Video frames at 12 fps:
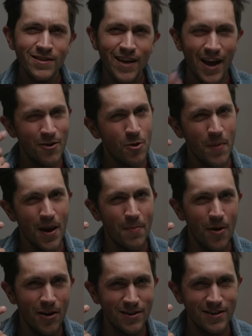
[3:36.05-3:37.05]
I own a matte
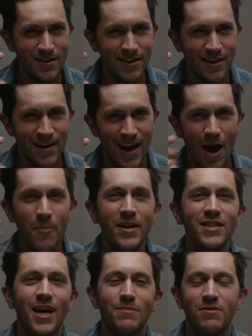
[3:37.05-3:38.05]
box. How
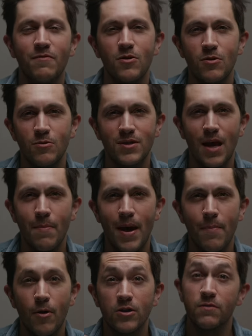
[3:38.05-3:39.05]
many times have you used that
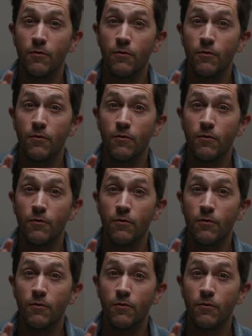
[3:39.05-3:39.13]
matte box?